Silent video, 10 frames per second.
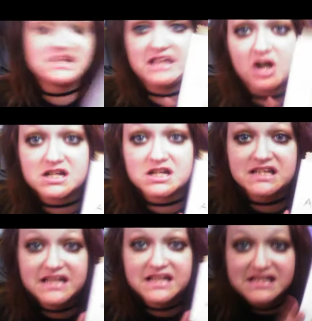The
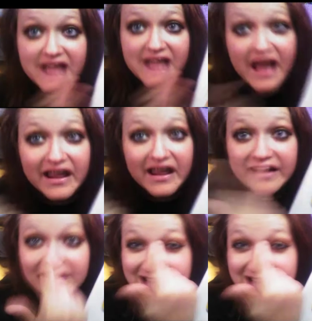Arsonist, and
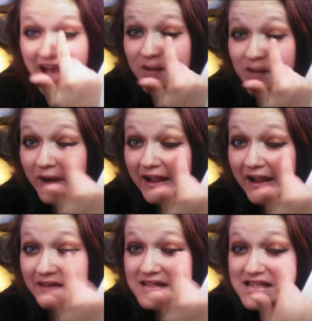that's kind of where I
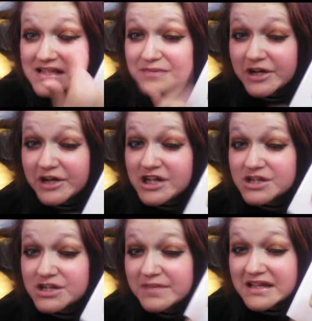got this
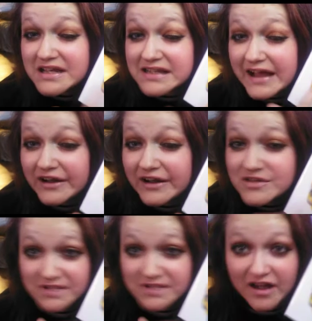inspiration, because it kind of
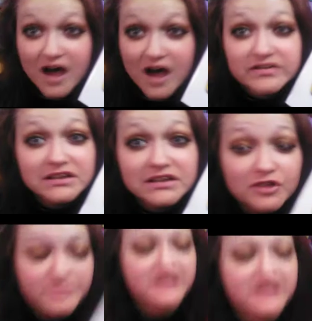goes with the cover a
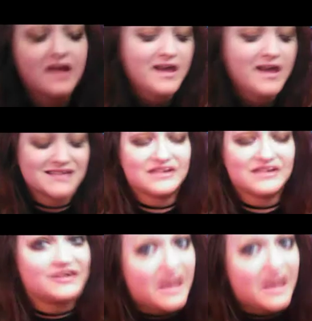little bit, so I thought